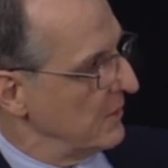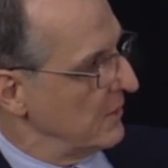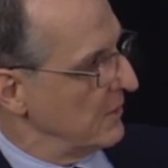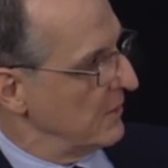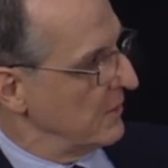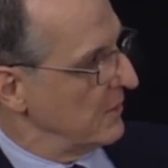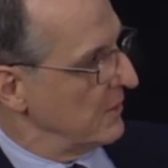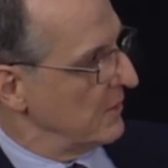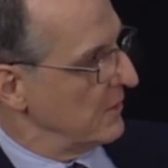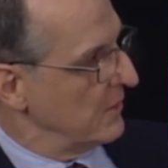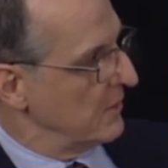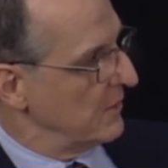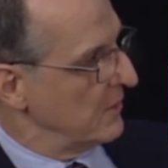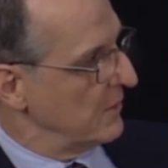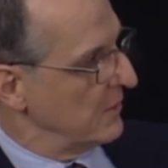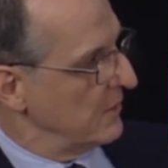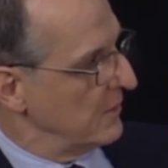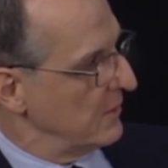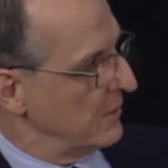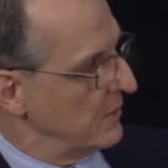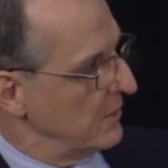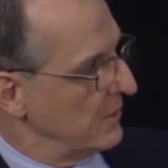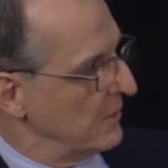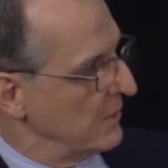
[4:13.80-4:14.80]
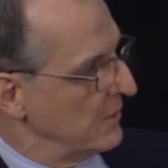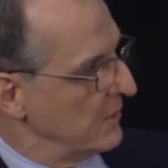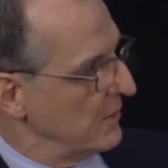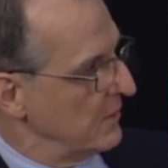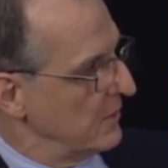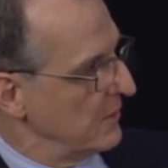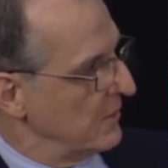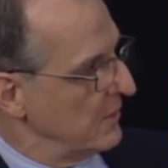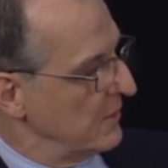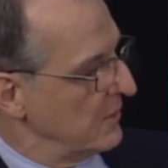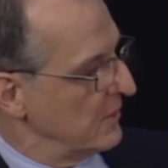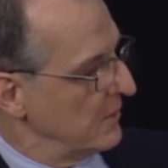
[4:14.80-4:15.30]

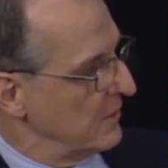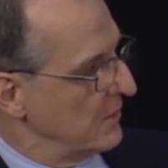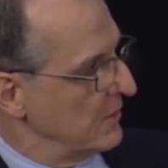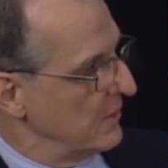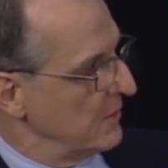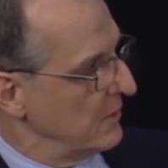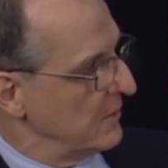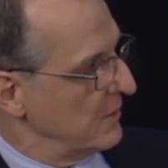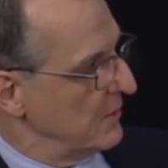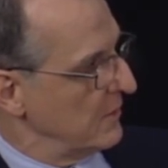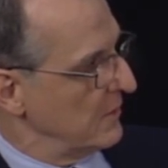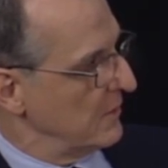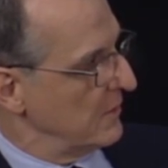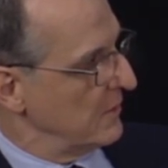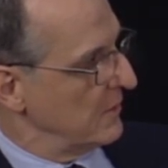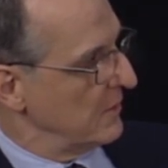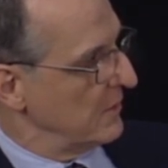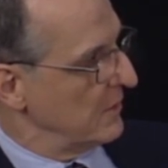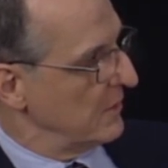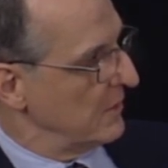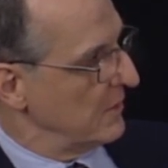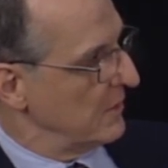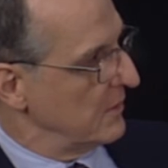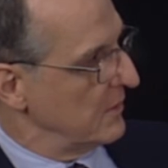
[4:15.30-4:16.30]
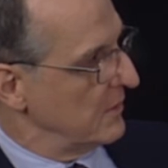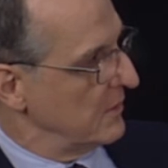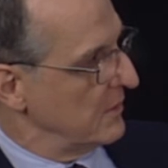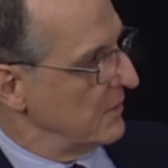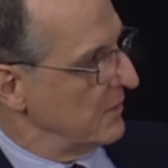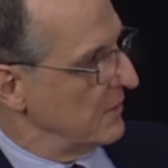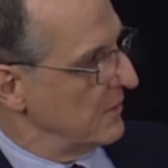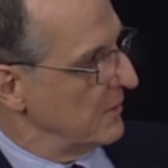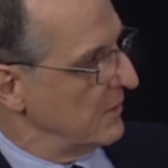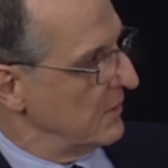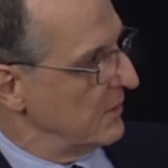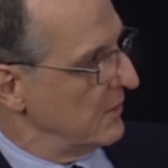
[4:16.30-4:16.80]

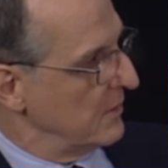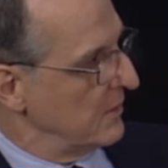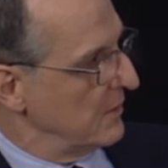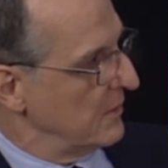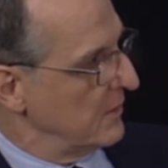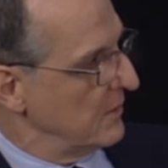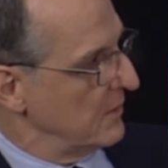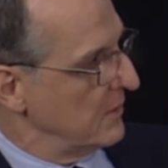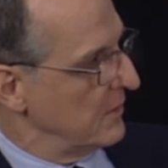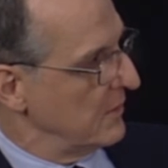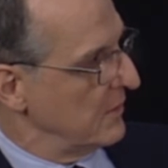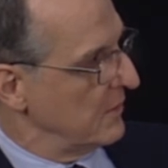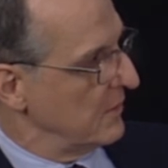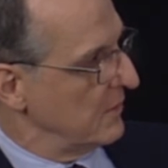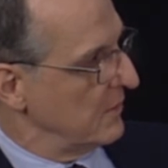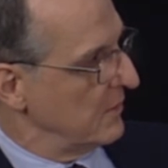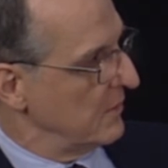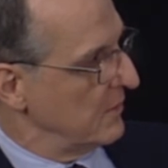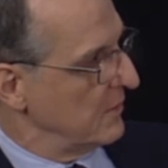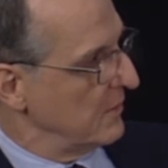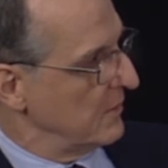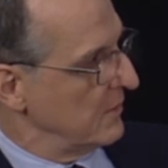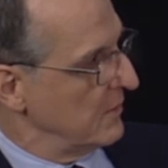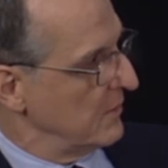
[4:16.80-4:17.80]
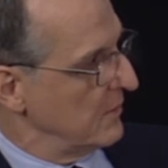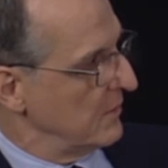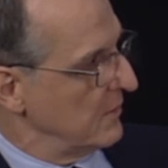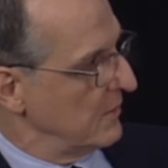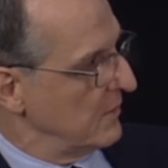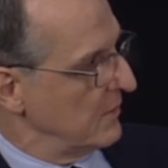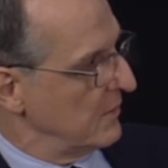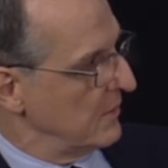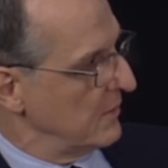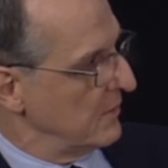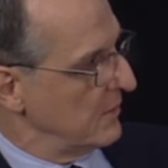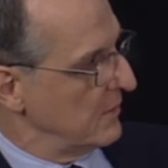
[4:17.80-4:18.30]

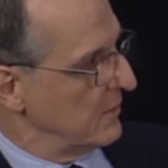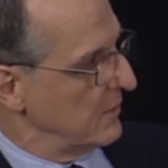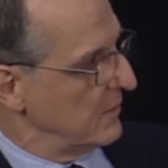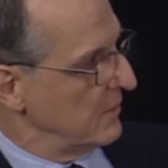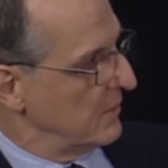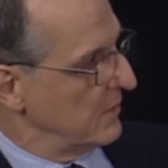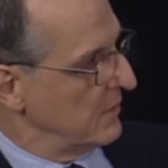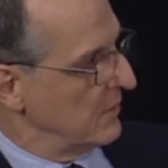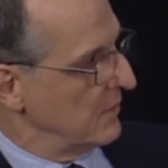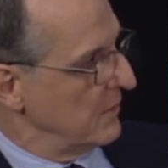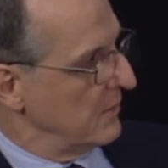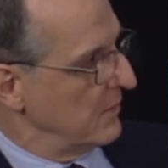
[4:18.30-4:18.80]
No words are spoken by the person on screen.